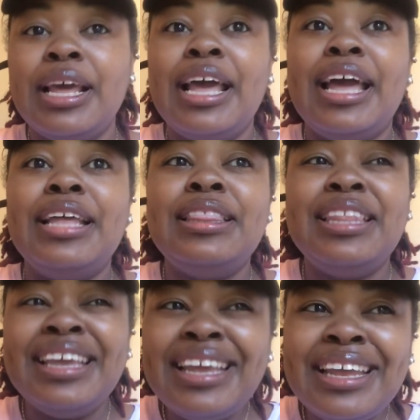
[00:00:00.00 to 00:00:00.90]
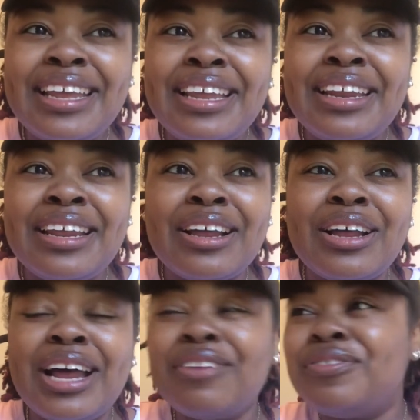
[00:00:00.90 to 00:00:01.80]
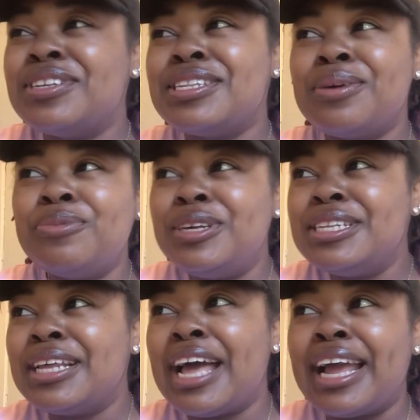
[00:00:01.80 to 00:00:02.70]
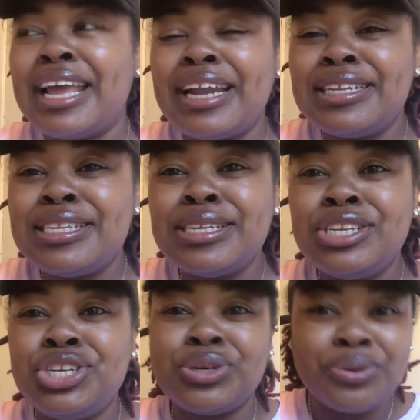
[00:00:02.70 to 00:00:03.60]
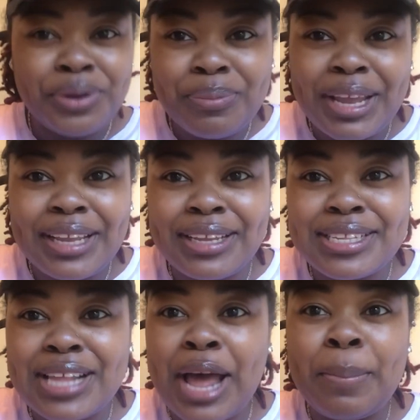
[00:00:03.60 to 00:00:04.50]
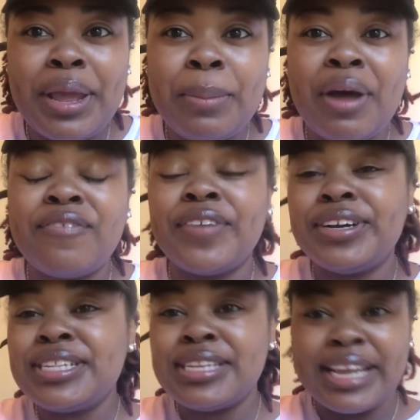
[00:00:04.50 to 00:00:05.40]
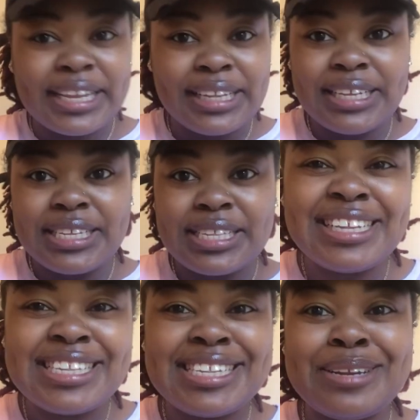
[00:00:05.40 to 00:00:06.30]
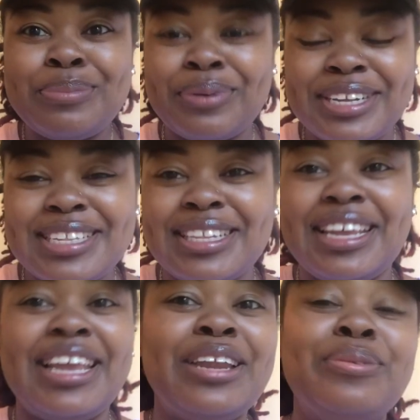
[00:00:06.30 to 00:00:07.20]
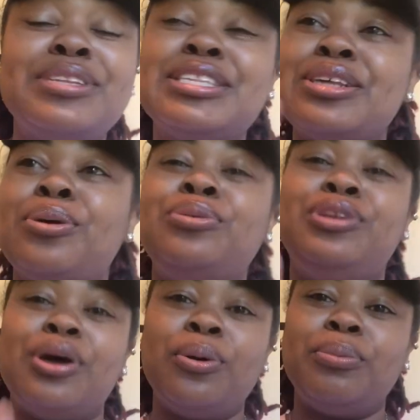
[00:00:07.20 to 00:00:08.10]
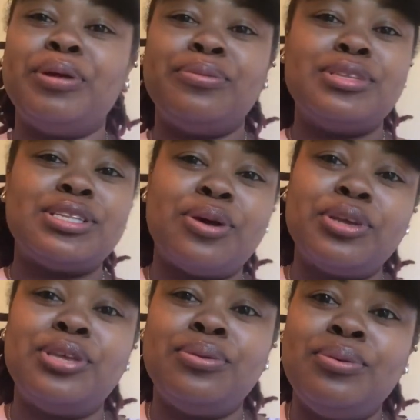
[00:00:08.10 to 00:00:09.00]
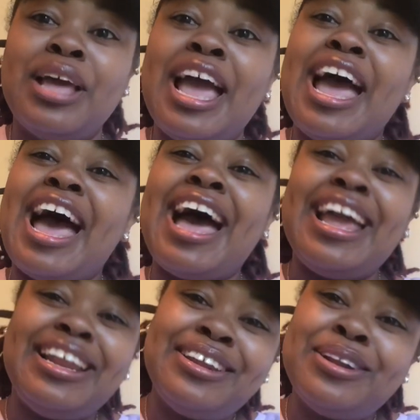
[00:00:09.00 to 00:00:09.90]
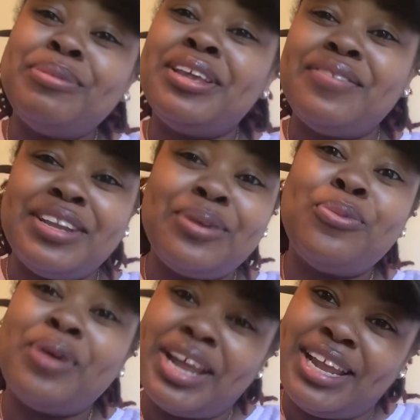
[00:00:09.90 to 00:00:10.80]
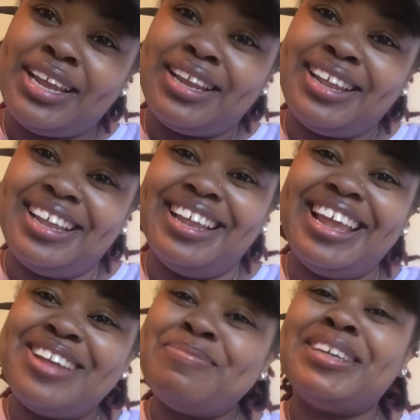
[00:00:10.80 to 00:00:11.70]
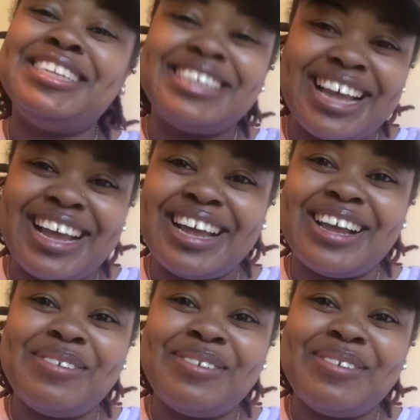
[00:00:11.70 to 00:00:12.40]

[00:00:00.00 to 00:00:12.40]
And then for some reason I got into jewelry making. So I made my first necklace and a bracelet and it was so dope. It was so cute. I ended up giving it away at my job.